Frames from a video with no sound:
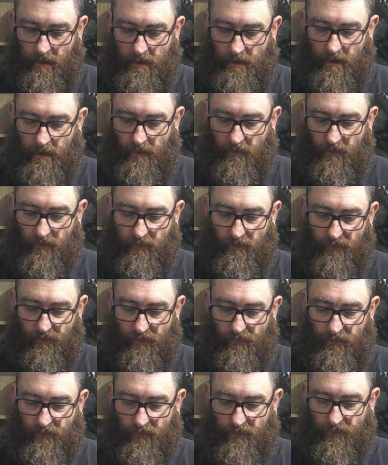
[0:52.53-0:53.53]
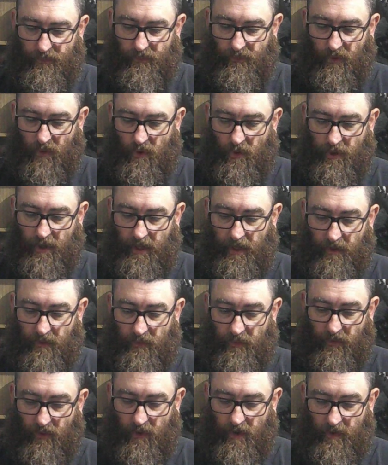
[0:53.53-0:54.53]
like
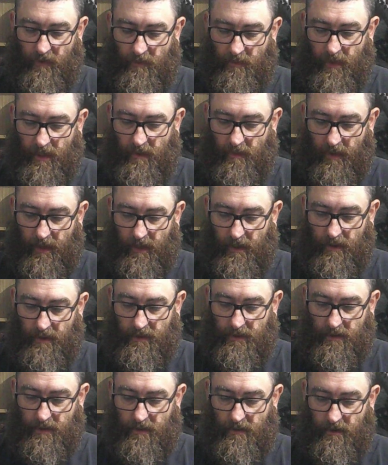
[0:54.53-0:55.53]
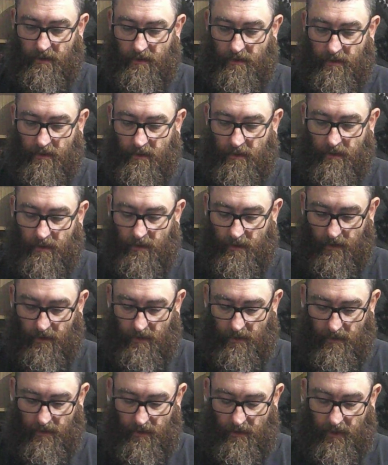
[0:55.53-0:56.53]
45 millimeters.
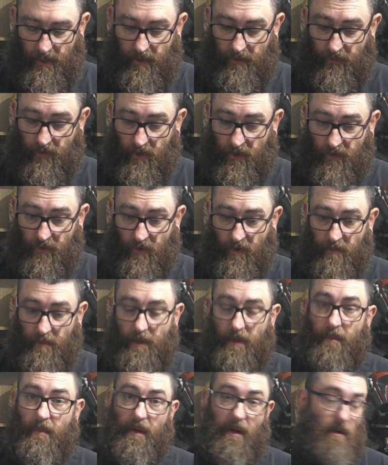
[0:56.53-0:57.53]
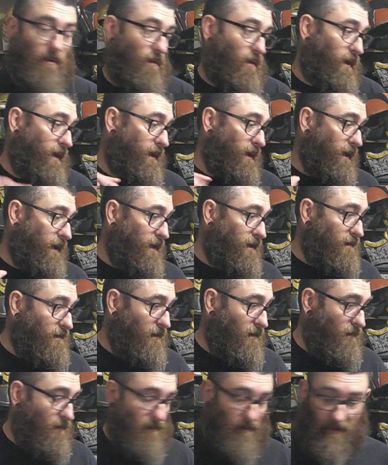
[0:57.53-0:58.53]
Yeah, 45 millimeter wide, like
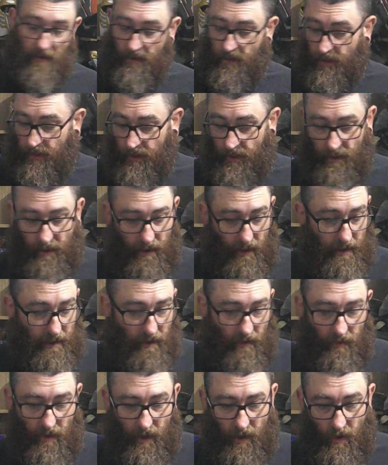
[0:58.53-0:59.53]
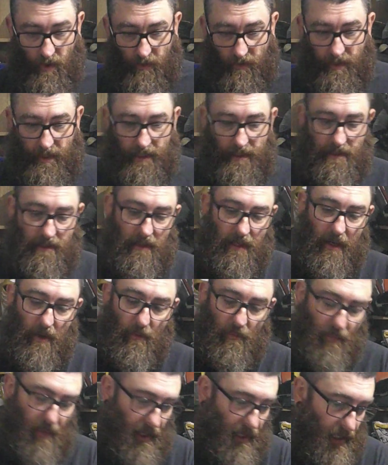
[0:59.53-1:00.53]
so. I don't know if that's how
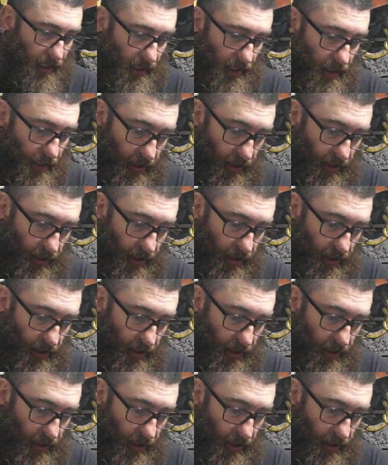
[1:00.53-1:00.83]
big